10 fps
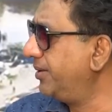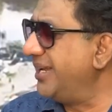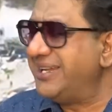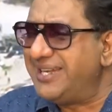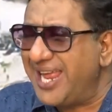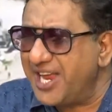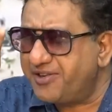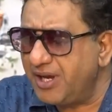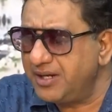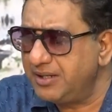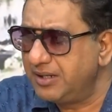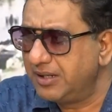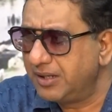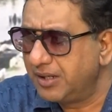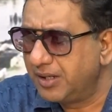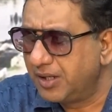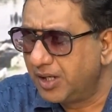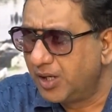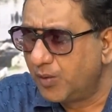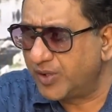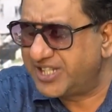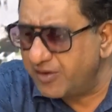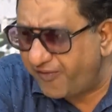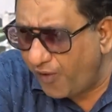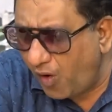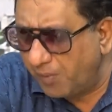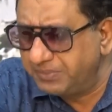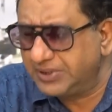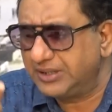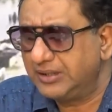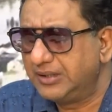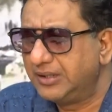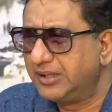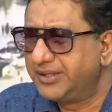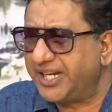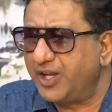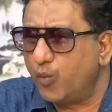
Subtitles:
the nation was informed that the